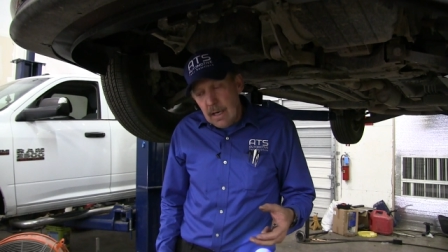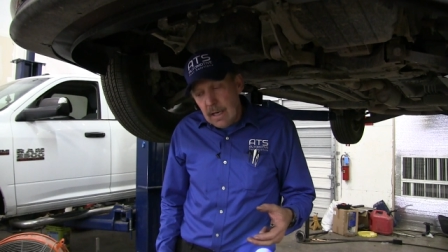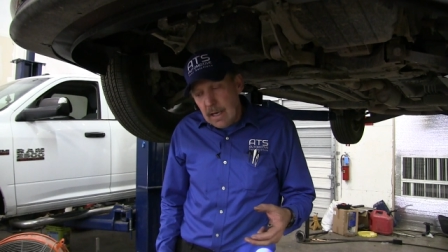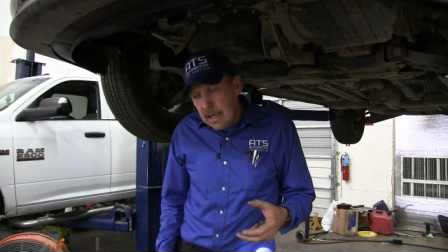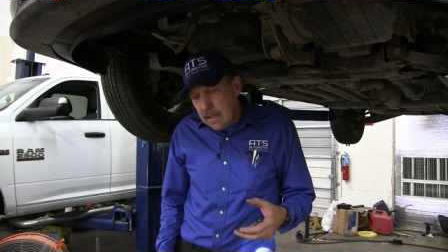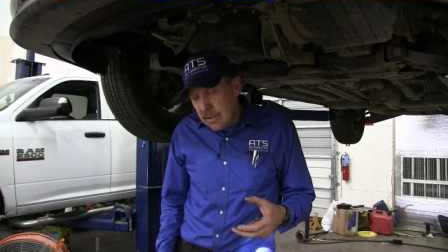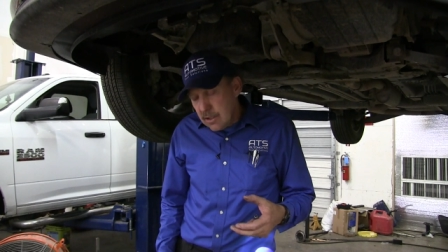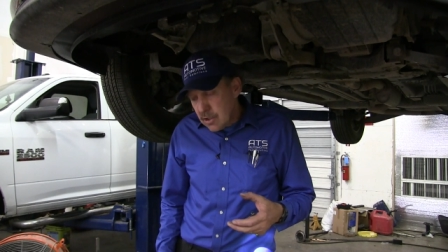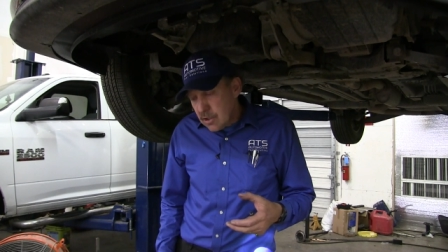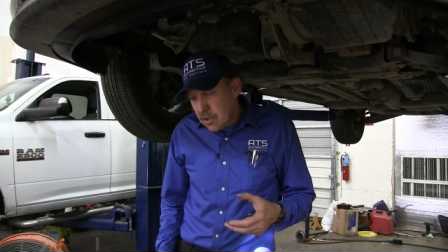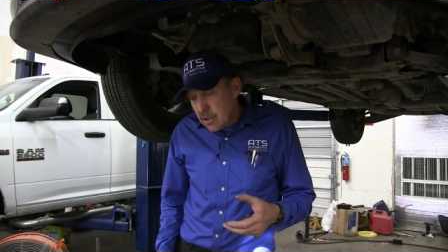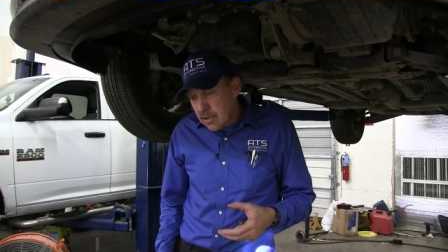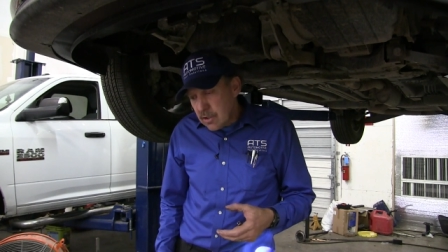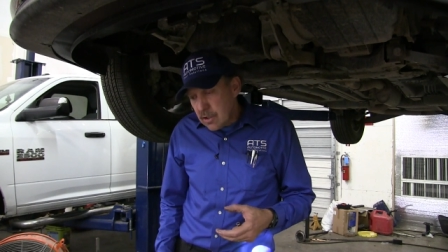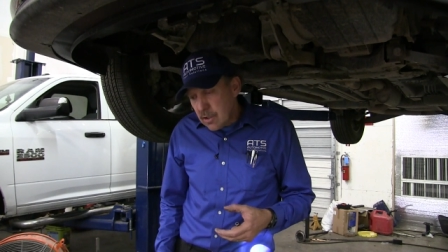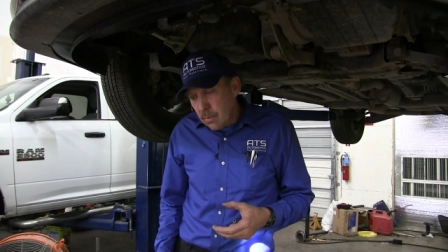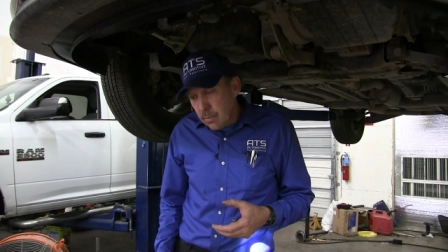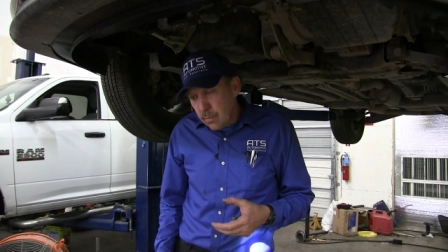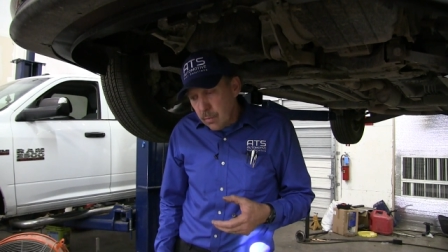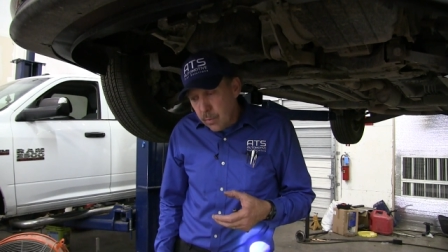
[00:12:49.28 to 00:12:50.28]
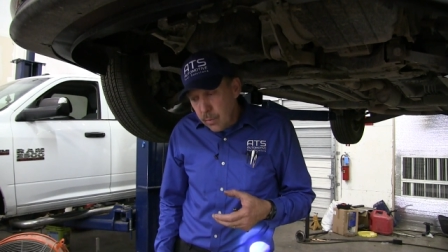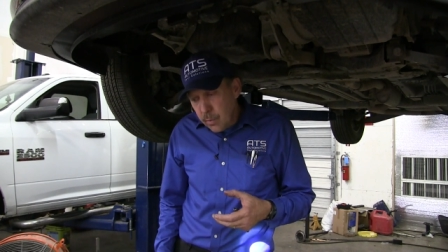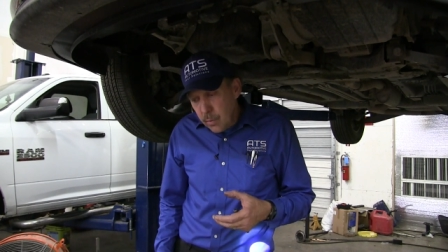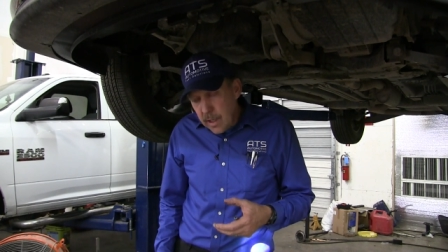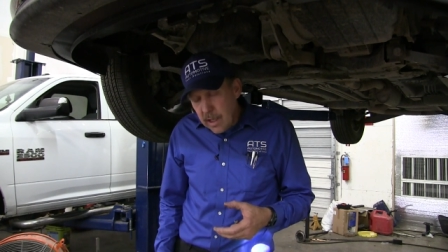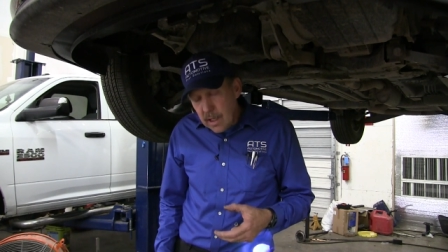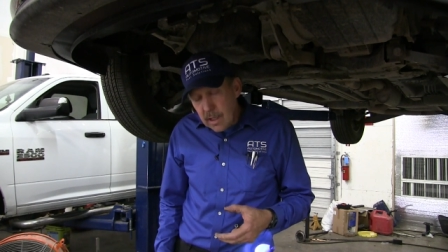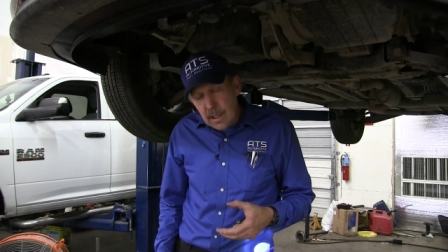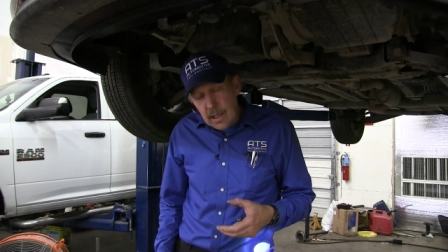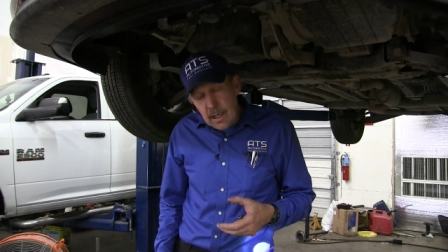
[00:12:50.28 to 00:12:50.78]
it's just a
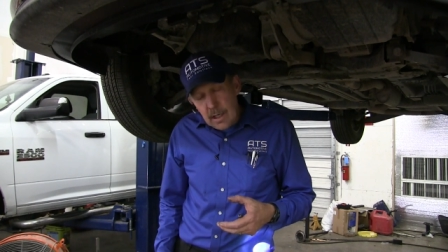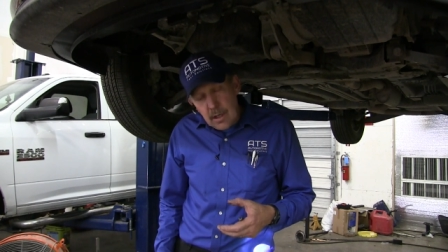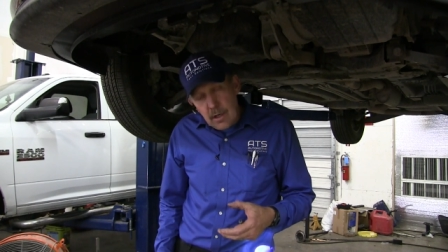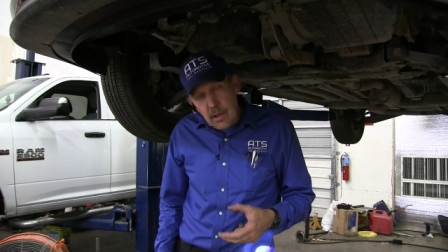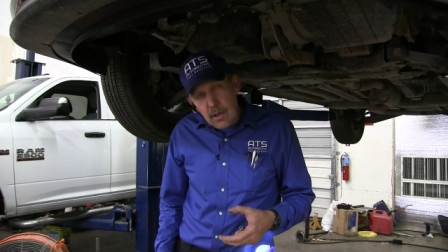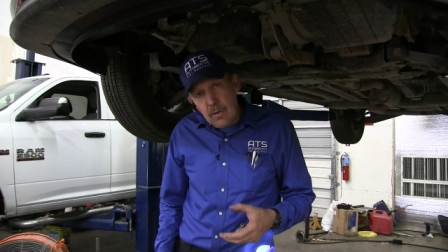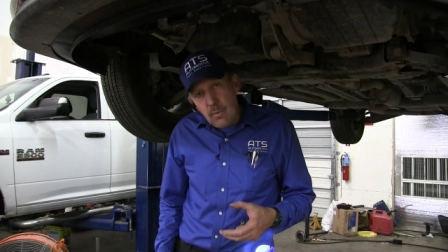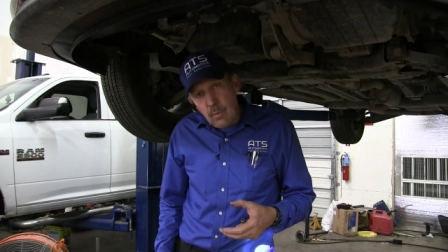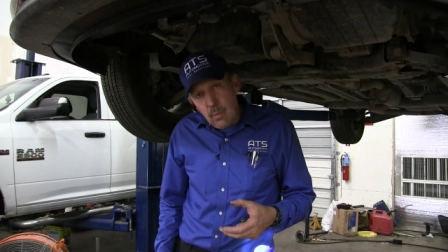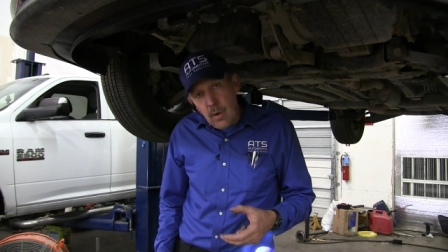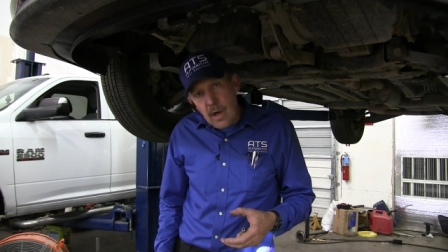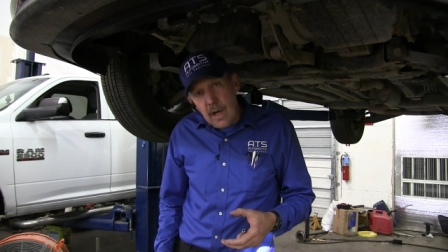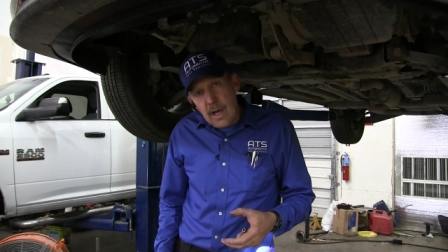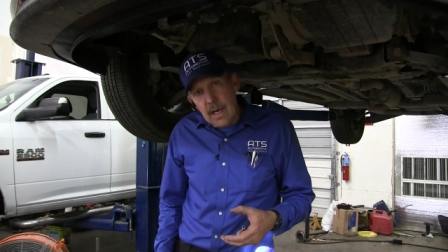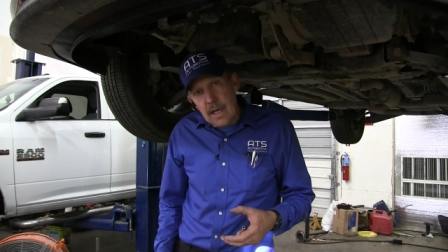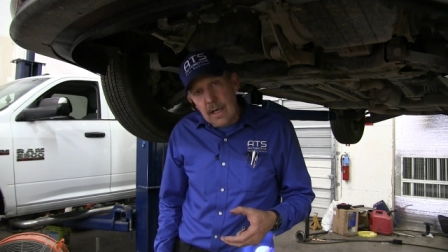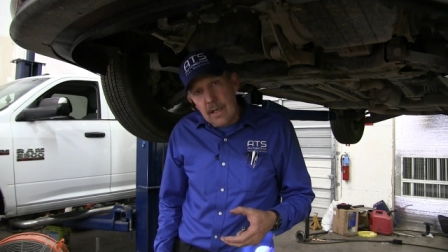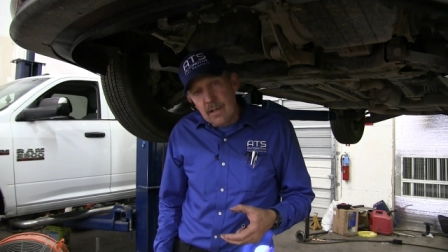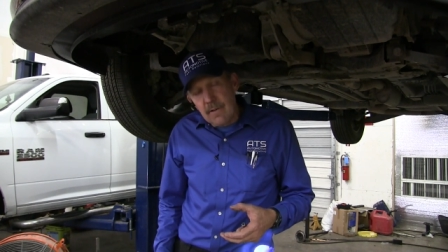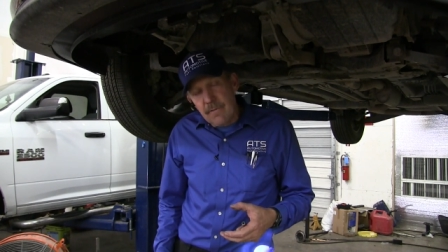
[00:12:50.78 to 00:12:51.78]
really good way